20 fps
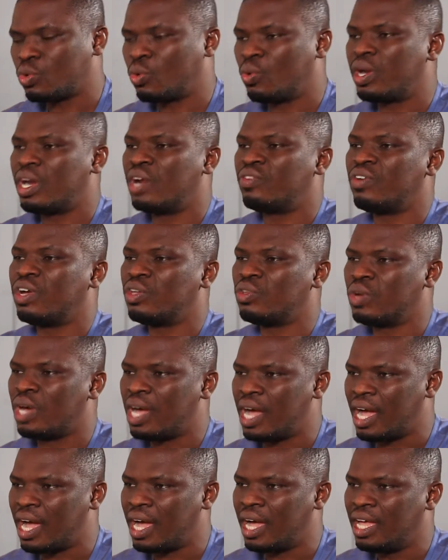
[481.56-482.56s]
So wherever
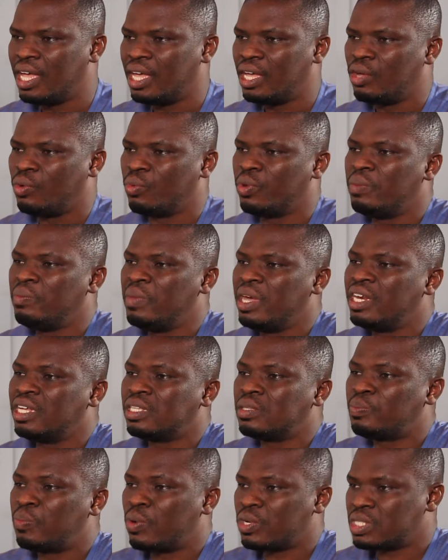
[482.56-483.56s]
you are, we made
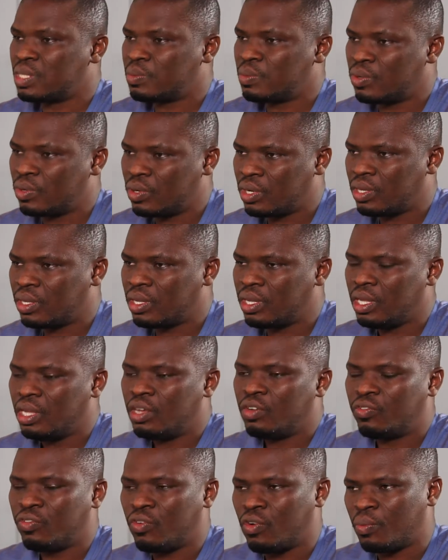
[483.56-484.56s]
it possible
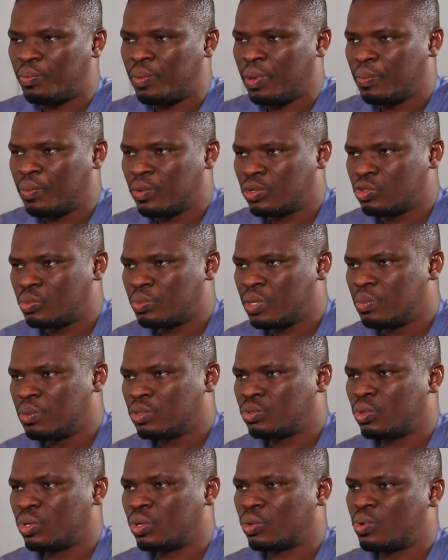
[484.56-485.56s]
for people to be
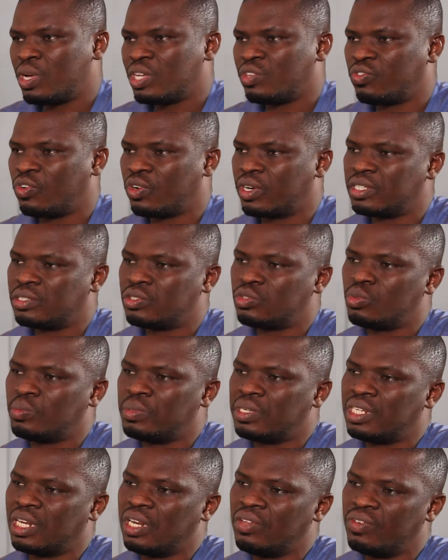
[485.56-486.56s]
able to request for it to
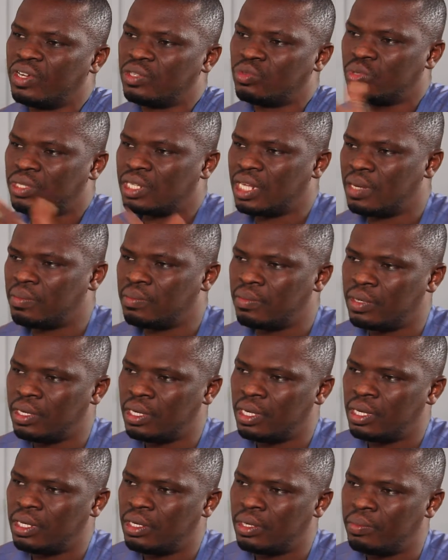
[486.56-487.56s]
be delivered to them
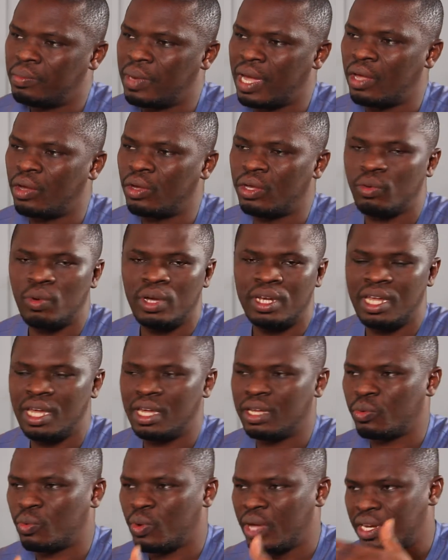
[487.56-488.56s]
by
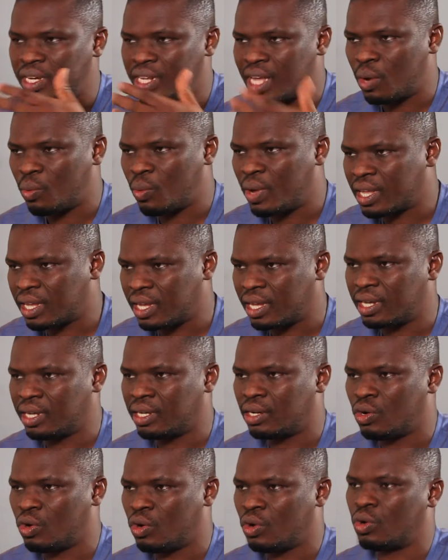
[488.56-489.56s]
whether where they are
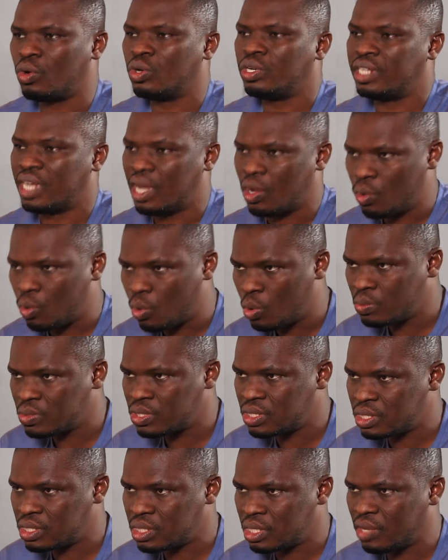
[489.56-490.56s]
working or their
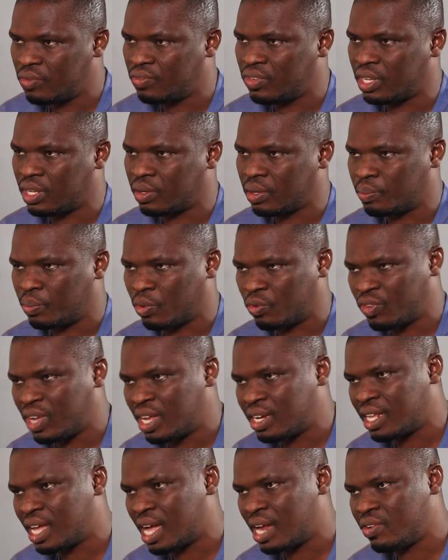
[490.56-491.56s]
homes, if they
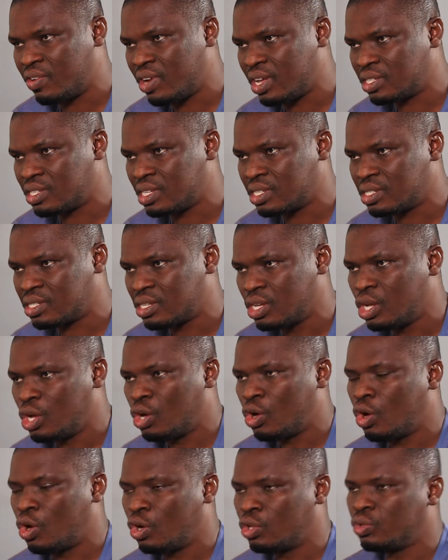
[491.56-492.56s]
provide their addresses,
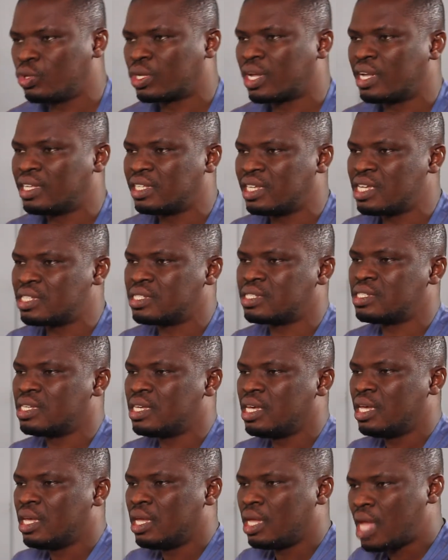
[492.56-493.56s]
or you can
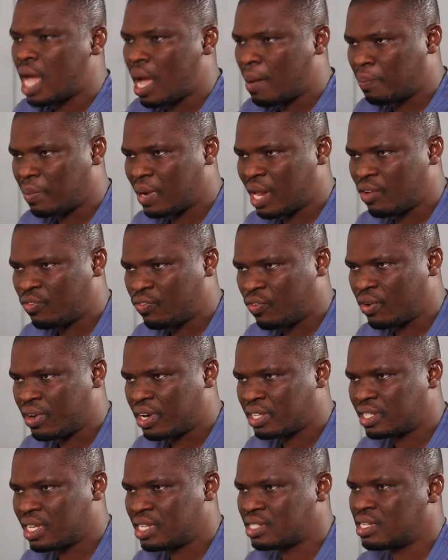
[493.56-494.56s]
just apply
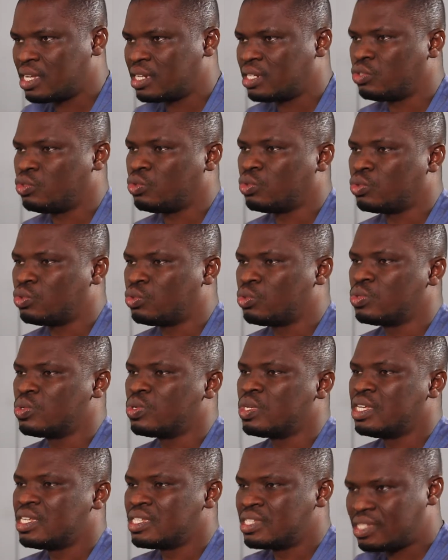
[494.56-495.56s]
for it and said you
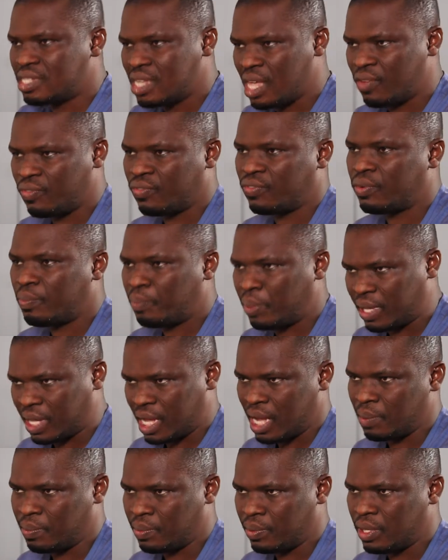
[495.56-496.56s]
do self
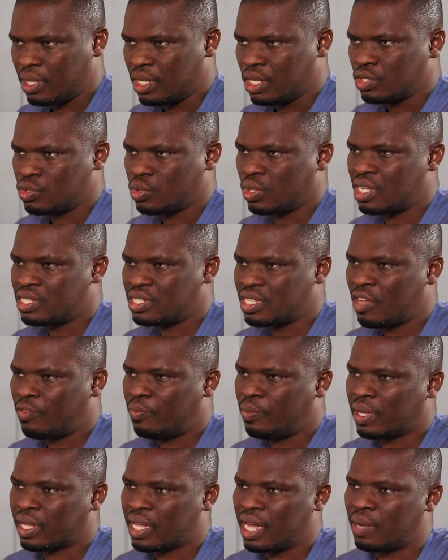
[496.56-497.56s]
pickup. So the
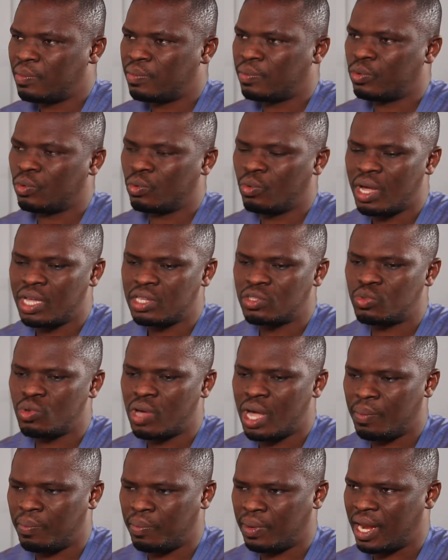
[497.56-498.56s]
self pickup, once
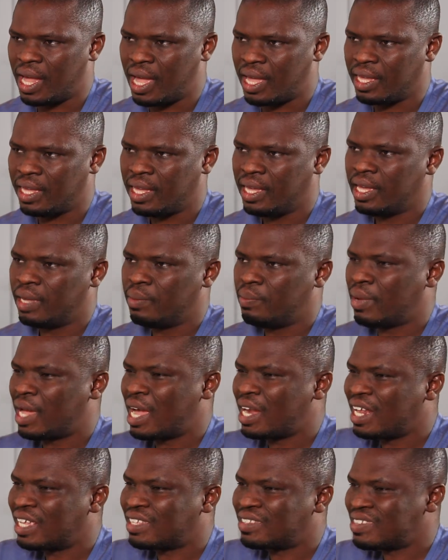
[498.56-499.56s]
you apply,
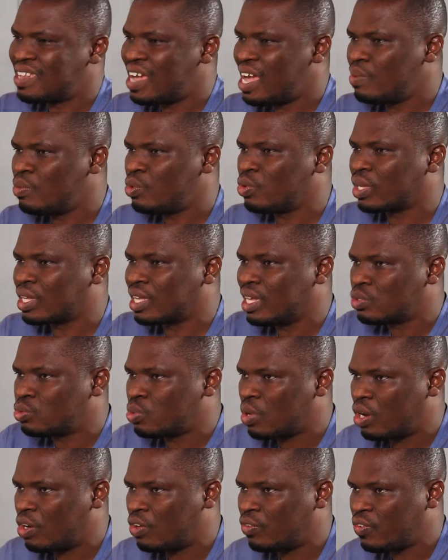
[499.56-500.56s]
but at the time you get
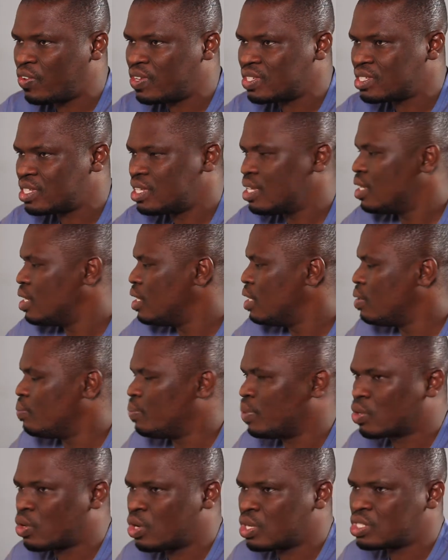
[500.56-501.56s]
to our office,
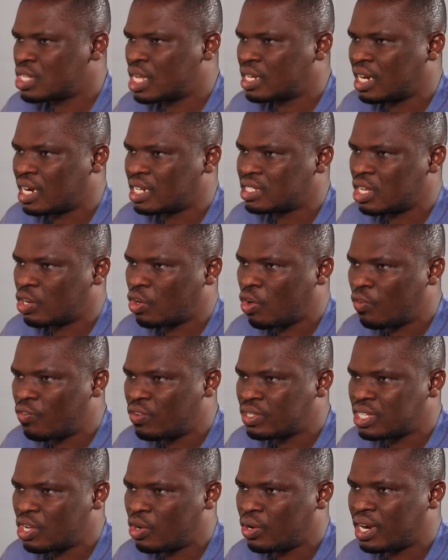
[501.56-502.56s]
because there is an
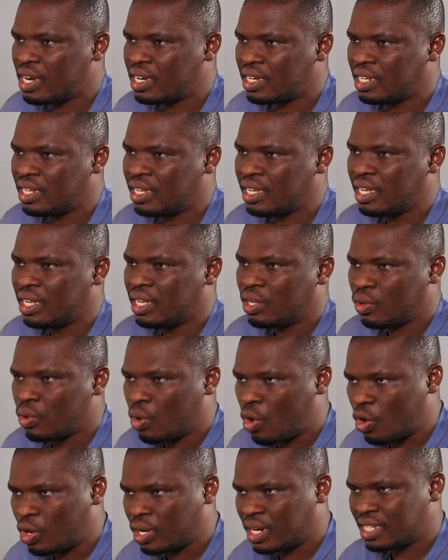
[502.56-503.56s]
officer already
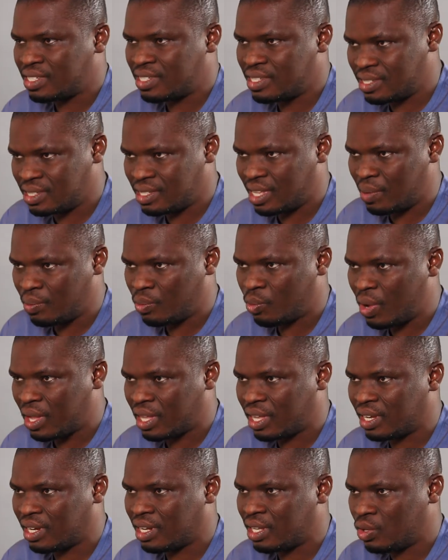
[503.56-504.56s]
on the system
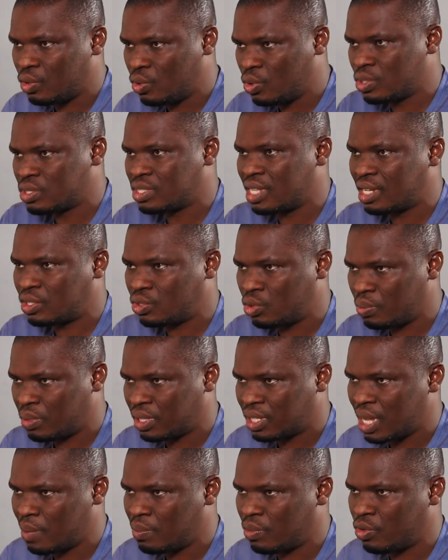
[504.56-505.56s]
working, he knows that you
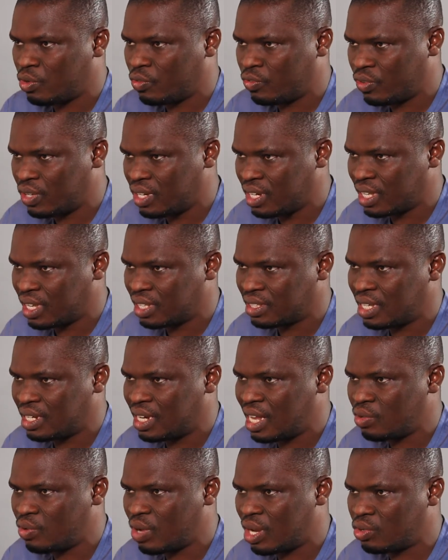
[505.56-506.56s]
will come. You've
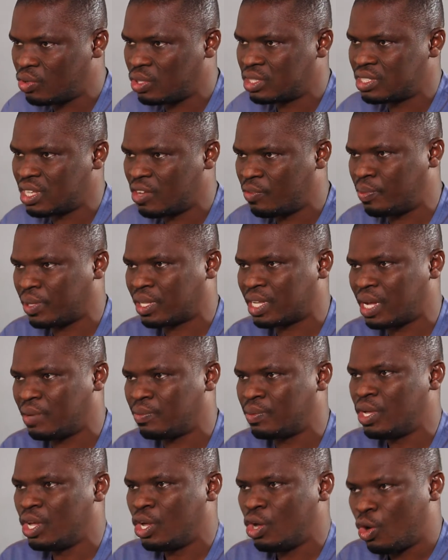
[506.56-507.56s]
indicated that you are doing self
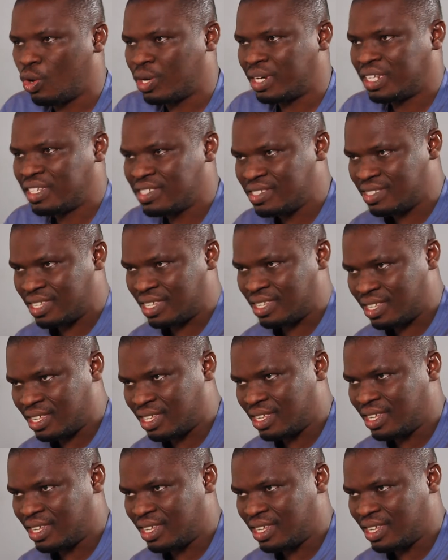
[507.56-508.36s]
pickup on this day.